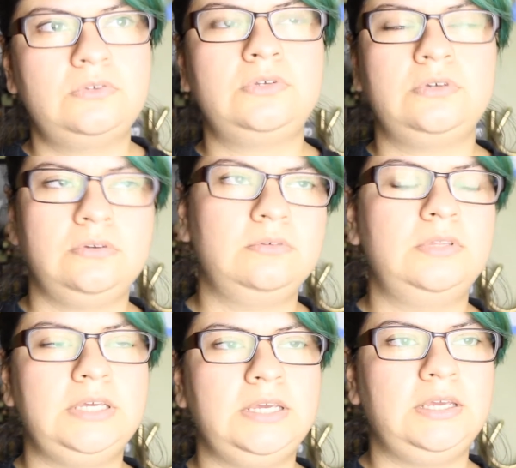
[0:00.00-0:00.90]
to
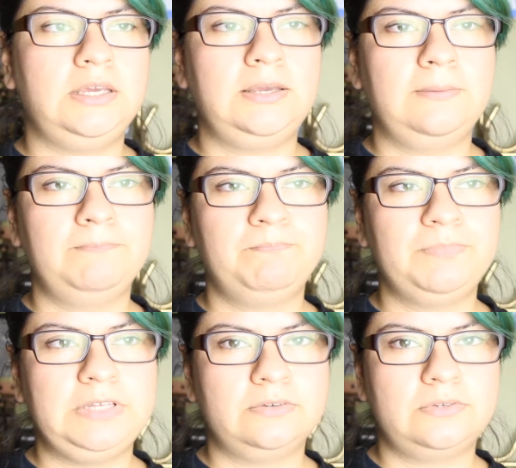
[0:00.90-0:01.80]
the, you
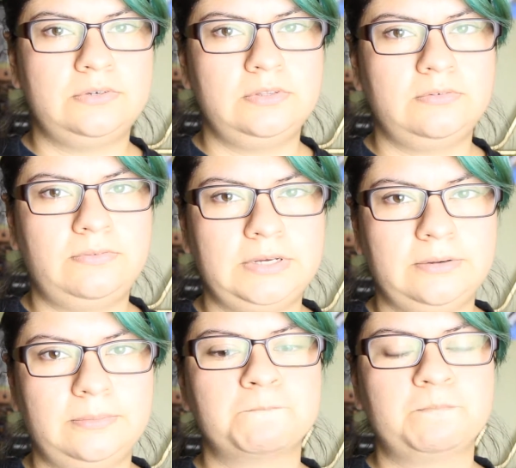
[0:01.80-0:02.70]
know, to the
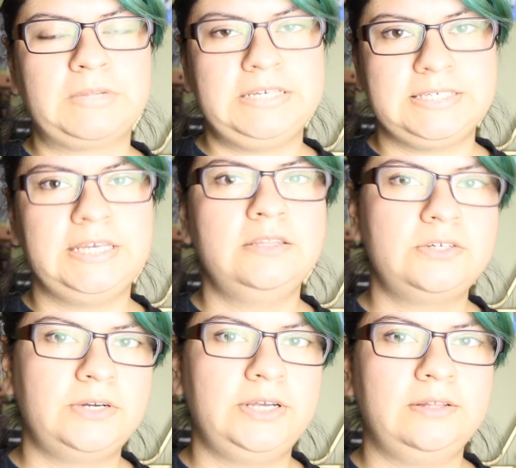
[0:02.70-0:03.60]
film. Because in the
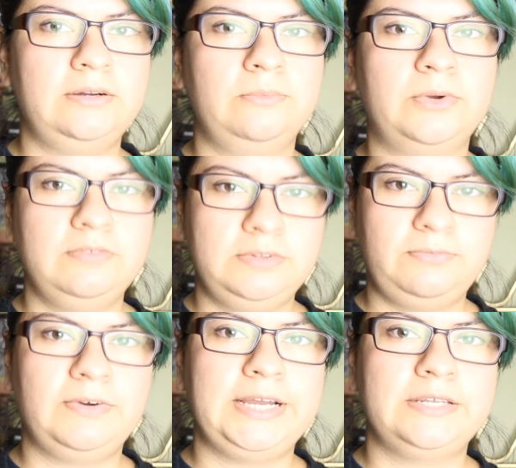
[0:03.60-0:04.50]
trailer, of the
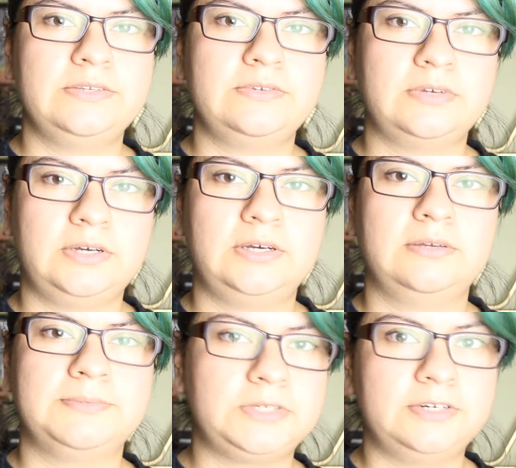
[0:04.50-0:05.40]
friends
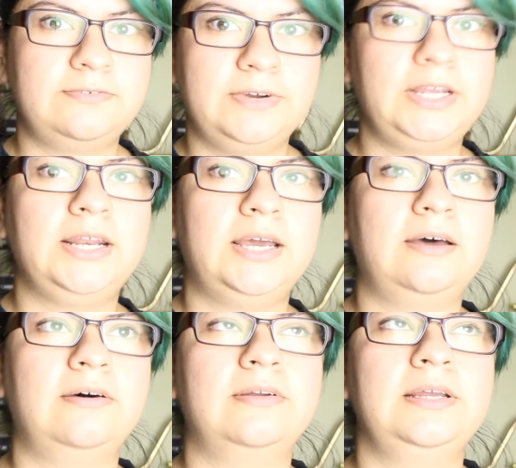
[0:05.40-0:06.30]
uh, starts freaking
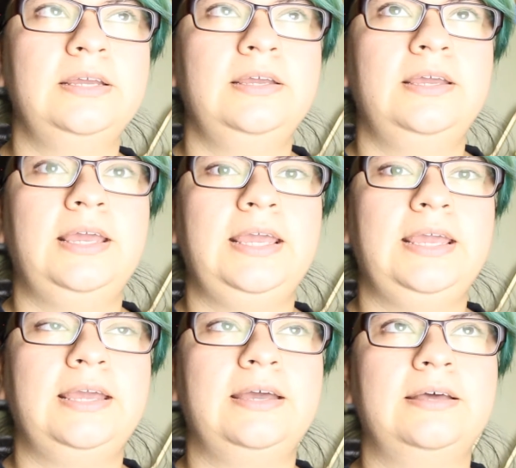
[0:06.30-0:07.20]
out
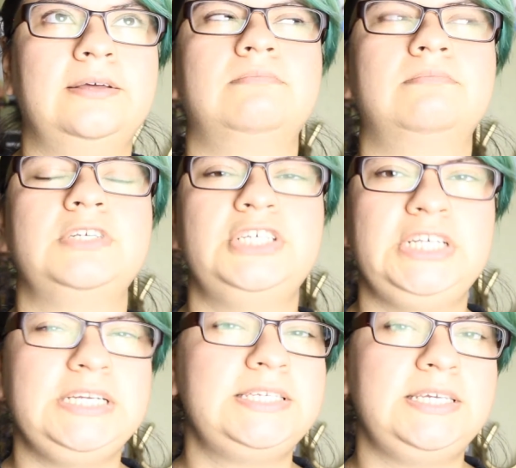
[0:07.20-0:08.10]
and
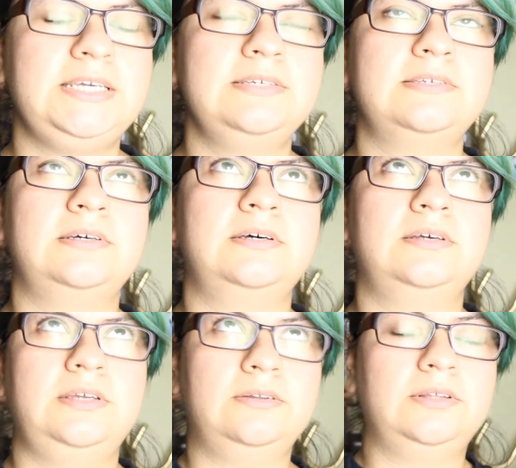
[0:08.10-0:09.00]
she sees
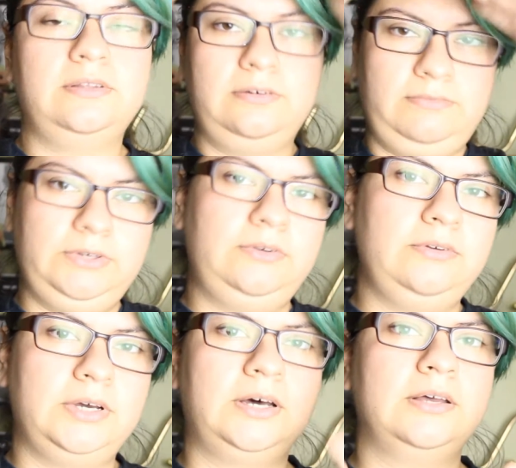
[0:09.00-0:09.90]
the you know the little
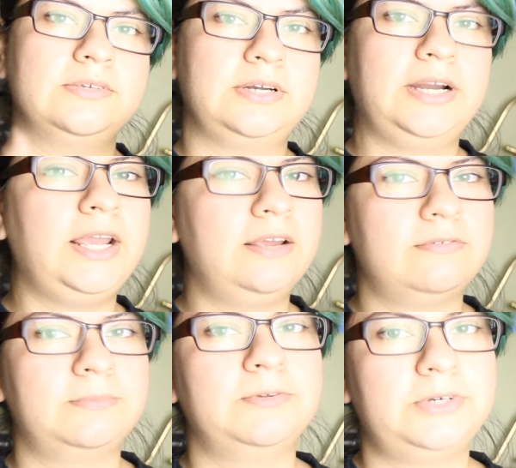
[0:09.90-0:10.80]
voodoo dolls that are hanging
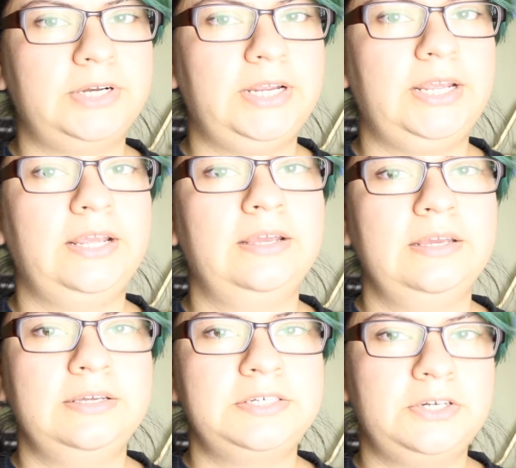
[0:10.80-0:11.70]
from the tree
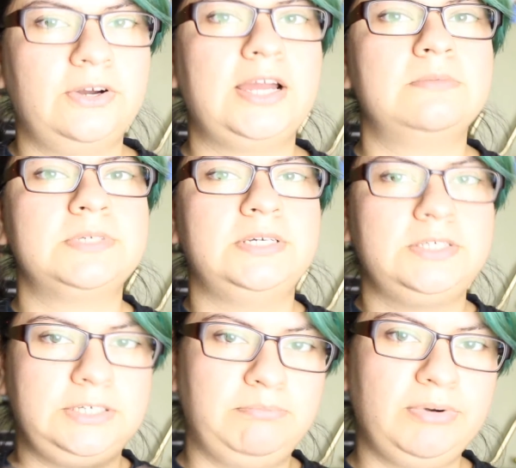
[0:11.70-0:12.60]
she grabs it
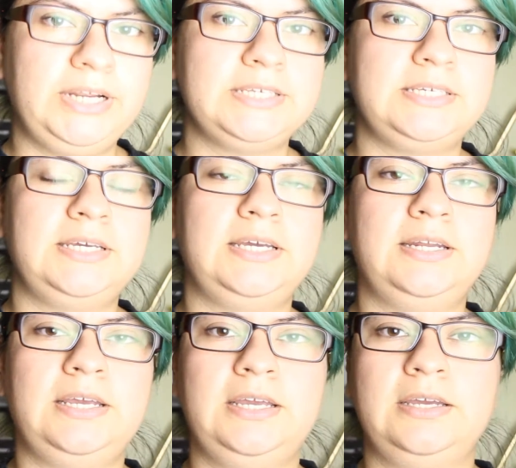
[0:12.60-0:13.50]
and she breaks
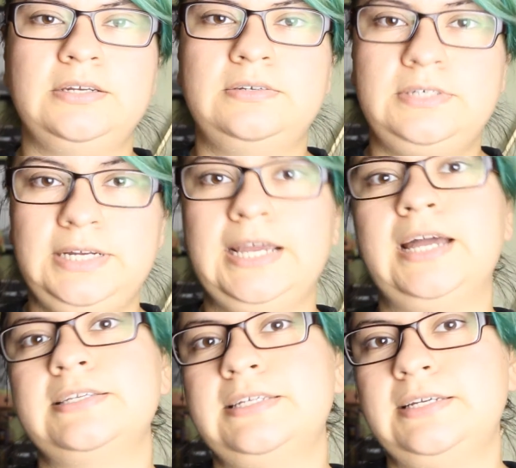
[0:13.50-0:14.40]
it and she
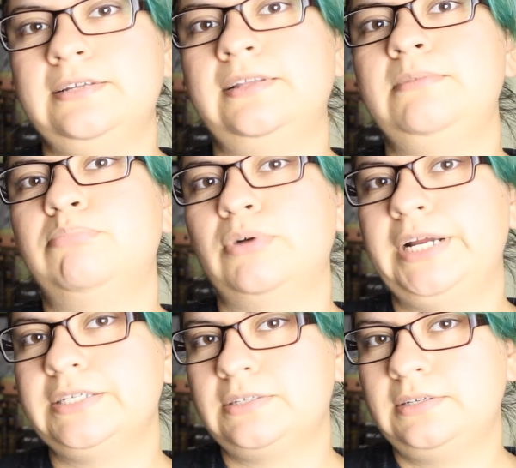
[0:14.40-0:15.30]
accidentally
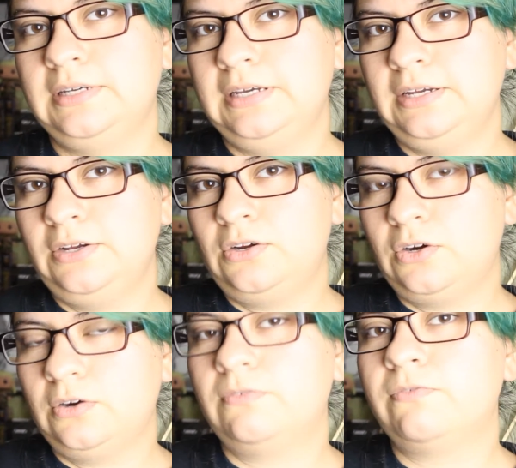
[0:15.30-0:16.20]
breaks her